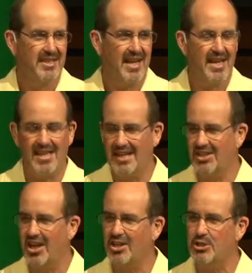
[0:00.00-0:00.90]
And then he
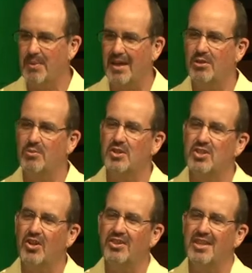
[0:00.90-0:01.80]
talks about the
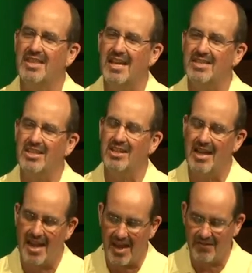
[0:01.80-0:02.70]
result that that's going to
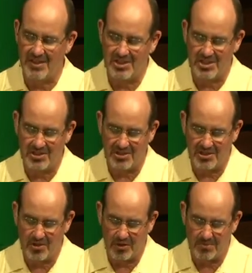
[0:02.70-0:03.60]
have, that you're, you're
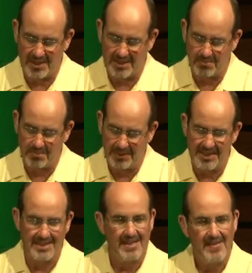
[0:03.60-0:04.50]
going to be
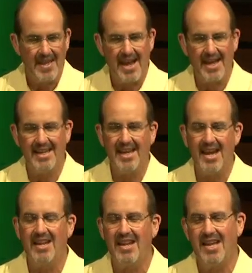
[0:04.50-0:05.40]
complete. And,
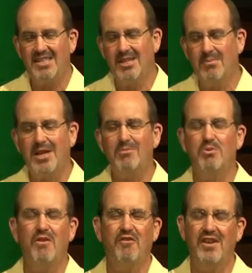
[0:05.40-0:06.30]
and, and sometimes
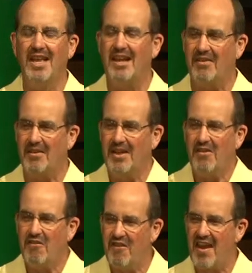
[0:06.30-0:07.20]
we feel like
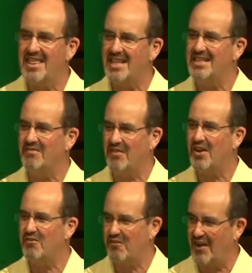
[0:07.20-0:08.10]
faith isn't very
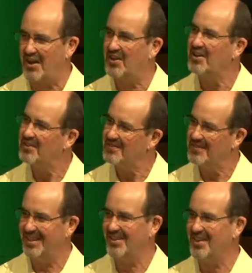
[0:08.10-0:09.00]
fair,
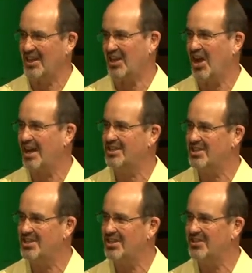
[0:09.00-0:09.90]
you know, that God,
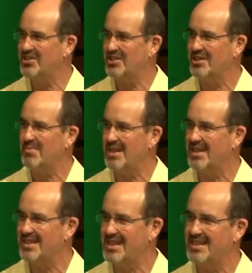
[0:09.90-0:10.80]
you know, shouldn't be
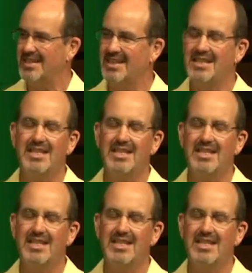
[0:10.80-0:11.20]
testing us.